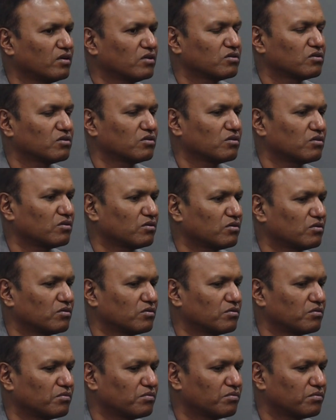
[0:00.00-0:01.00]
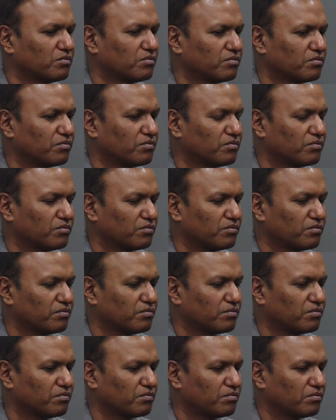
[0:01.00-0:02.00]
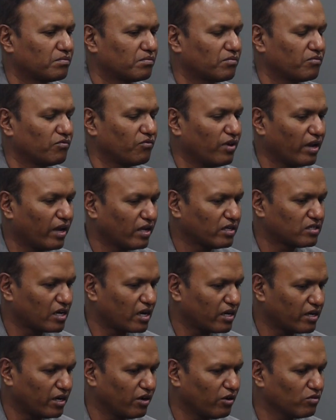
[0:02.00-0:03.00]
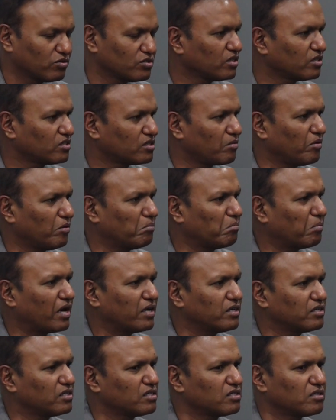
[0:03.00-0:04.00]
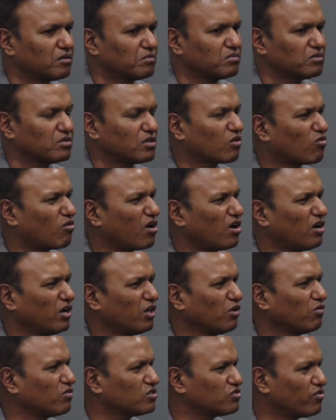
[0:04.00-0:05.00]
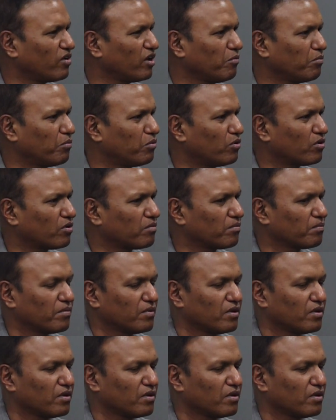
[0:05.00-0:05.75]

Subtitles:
So when I started using some implant systems, the quality was very poor.